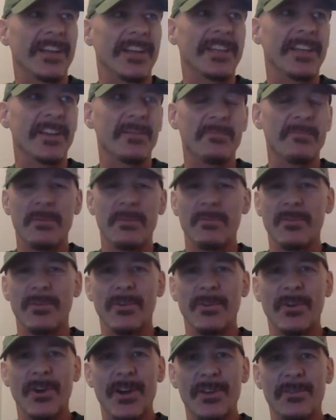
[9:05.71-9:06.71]
I can't
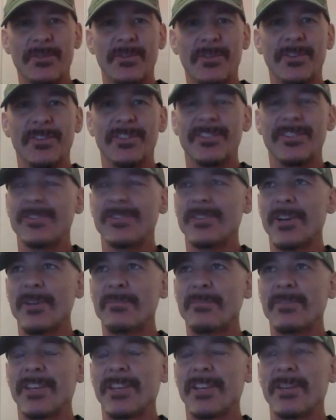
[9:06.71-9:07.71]
remember or I even
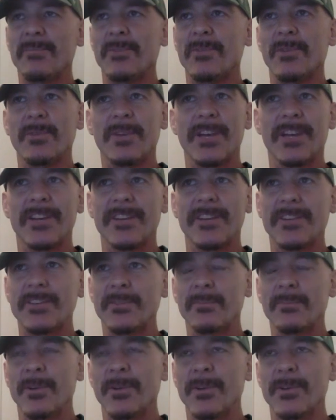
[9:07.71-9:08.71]
updated, but we had an
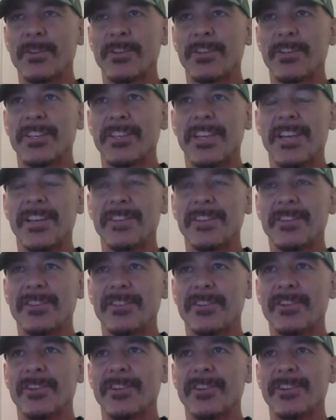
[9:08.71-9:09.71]
explosion of
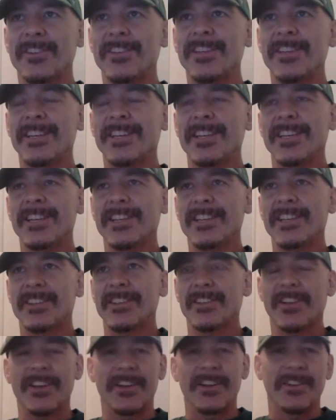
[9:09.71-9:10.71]
cancer and
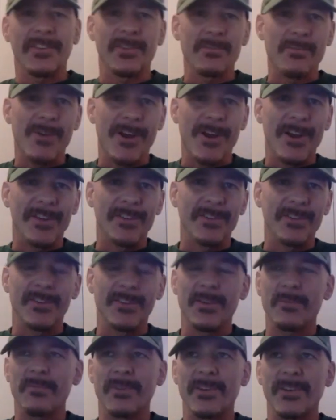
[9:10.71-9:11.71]
kind of surprised
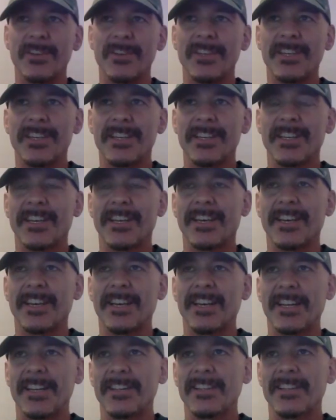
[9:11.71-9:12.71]
with it. But
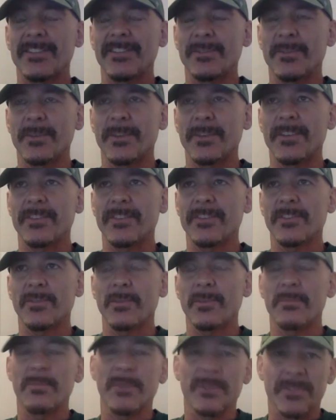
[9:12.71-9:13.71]
we
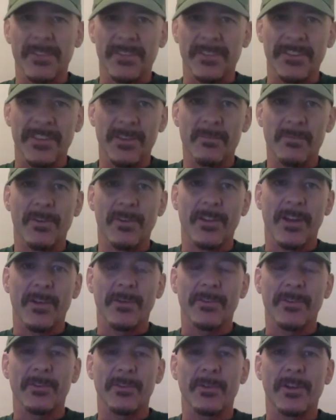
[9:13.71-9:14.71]
put the chemo that I
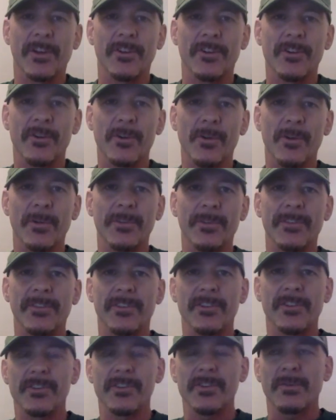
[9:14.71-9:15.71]
was doing on hold.
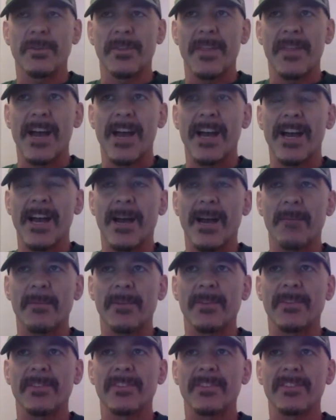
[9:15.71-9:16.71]
So usually when that
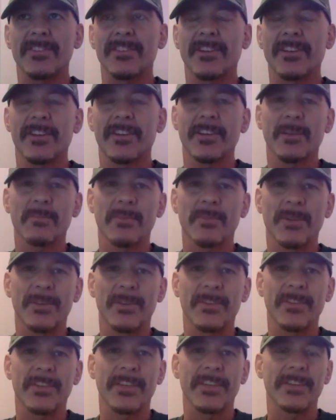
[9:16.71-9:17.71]
happens, I'll get pretty
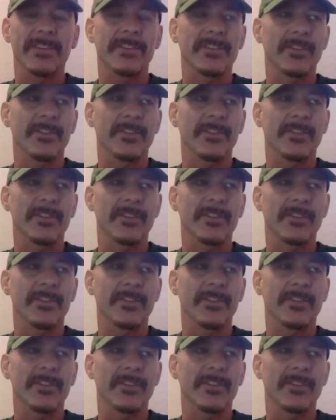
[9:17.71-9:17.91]
sick.